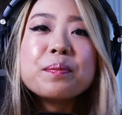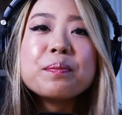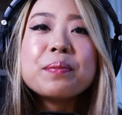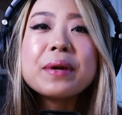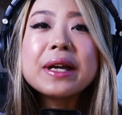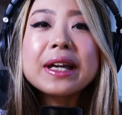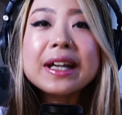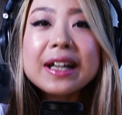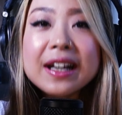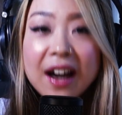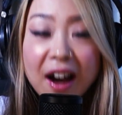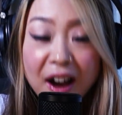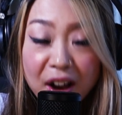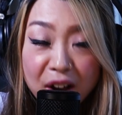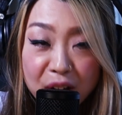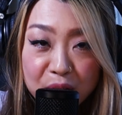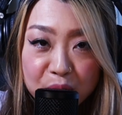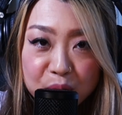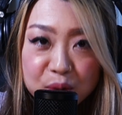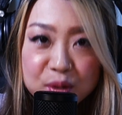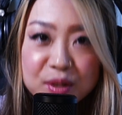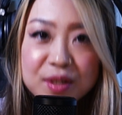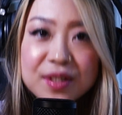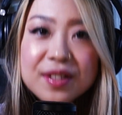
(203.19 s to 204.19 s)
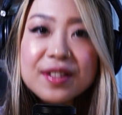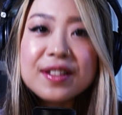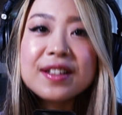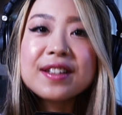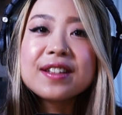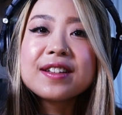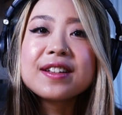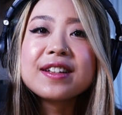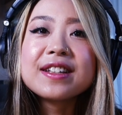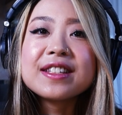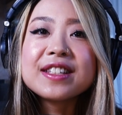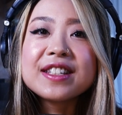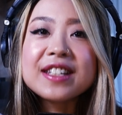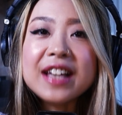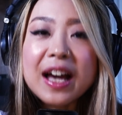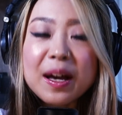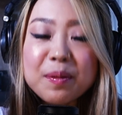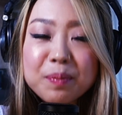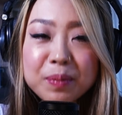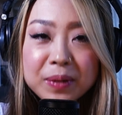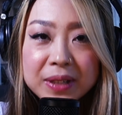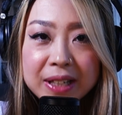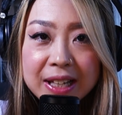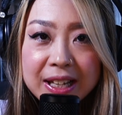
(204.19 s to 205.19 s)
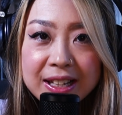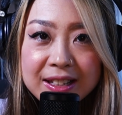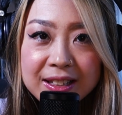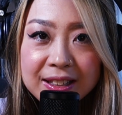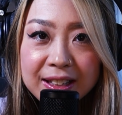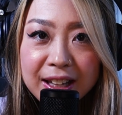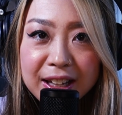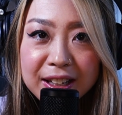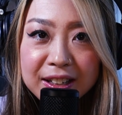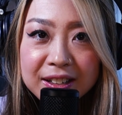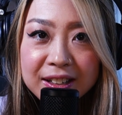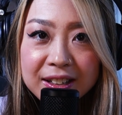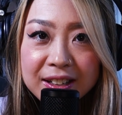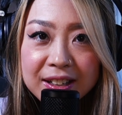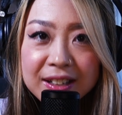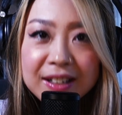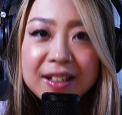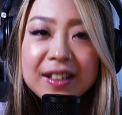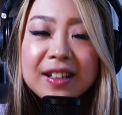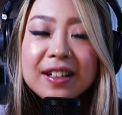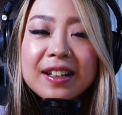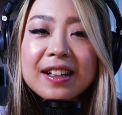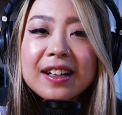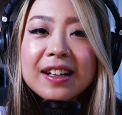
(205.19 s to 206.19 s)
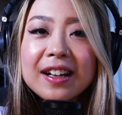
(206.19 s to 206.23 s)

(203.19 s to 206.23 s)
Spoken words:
because Japanese letter